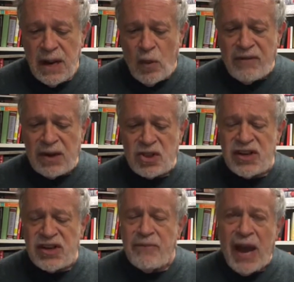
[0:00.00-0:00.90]
We've got
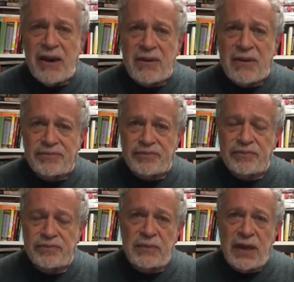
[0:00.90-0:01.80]
Steve Bannon,
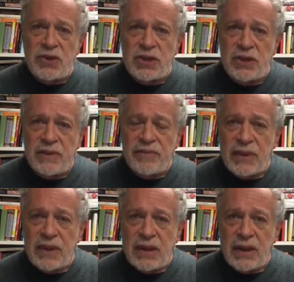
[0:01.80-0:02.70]
his
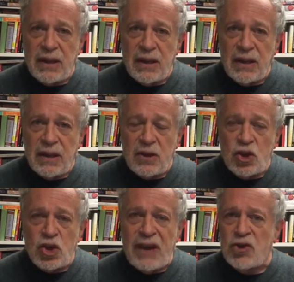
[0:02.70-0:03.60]

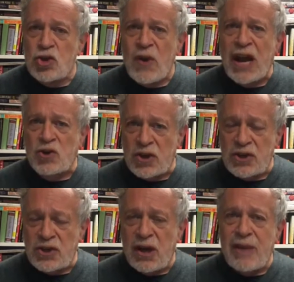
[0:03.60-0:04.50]
chief
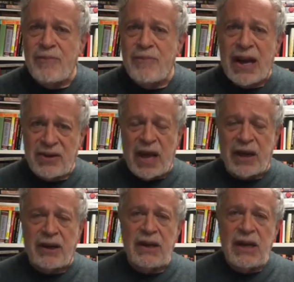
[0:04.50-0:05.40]
strategist. I'll come back to
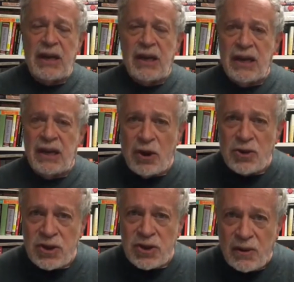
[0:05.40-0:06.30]
Bannon. He is
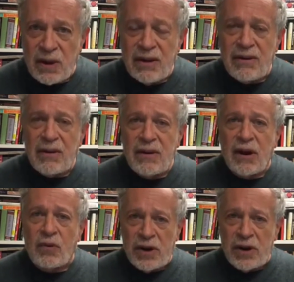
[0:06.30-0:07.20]
also
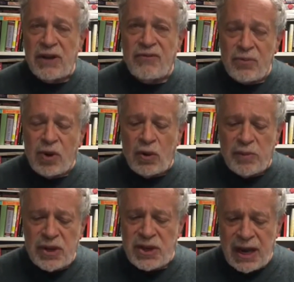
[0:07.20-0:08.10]
originally from
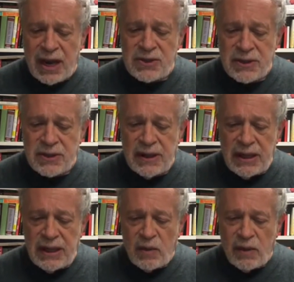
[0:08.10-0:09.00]
Goldman Sachs.
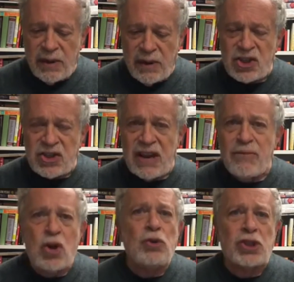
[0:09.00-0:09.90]
We've got Steve
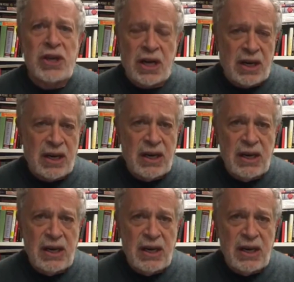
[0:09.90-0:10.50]
Mnuchin,